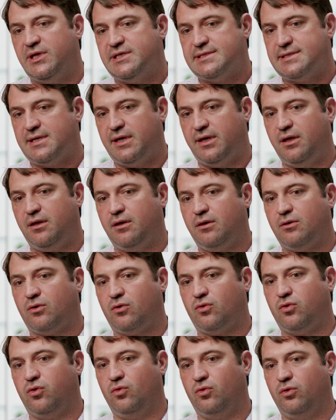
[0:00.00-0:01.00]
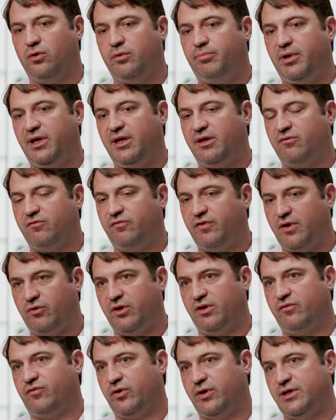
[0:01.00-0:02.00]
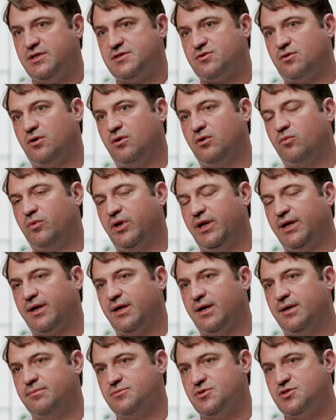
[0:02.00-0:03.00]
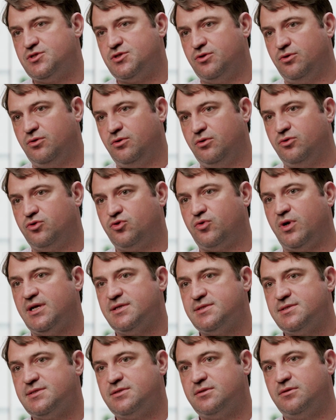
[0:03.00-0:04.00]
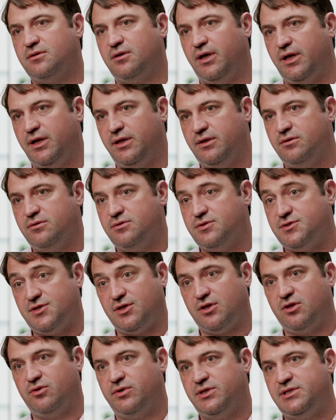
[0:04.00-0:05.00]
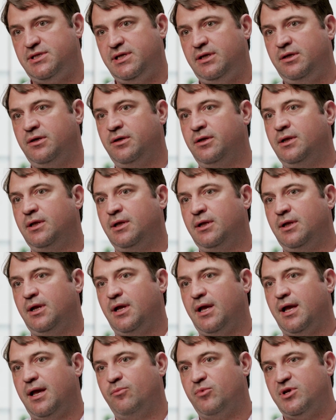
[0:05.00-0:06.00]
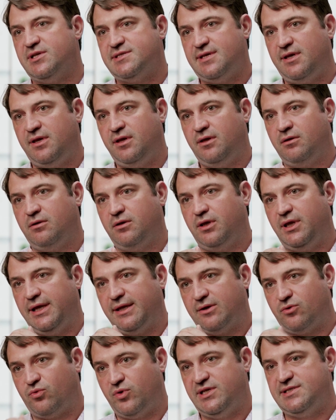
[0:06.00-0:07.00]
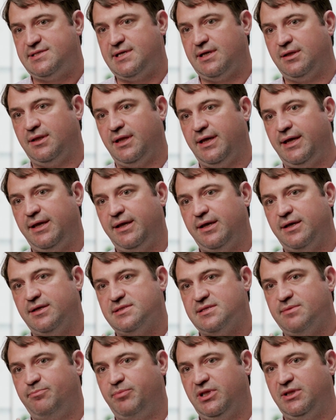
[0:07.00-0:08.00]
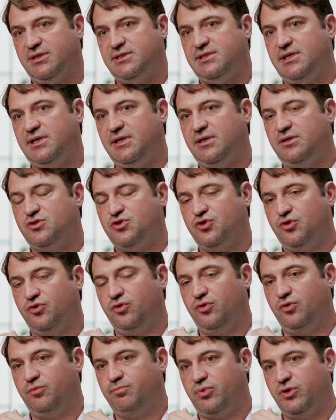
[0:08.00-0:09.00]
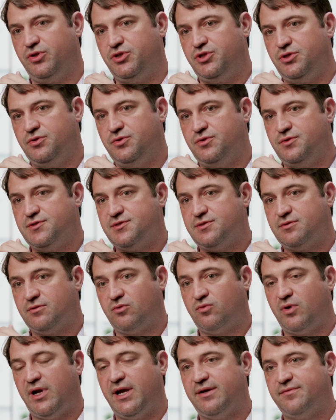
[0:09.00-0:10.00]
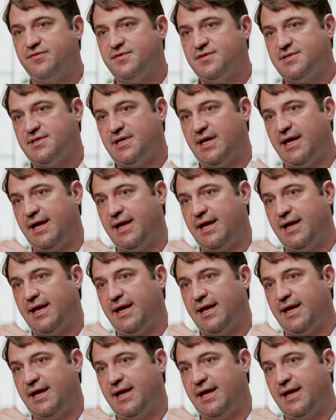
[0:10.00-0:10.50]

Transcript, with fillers: We see Claude being very, very strong when it comes to trust and security, and we're seeing increasingly its ability to produce graphs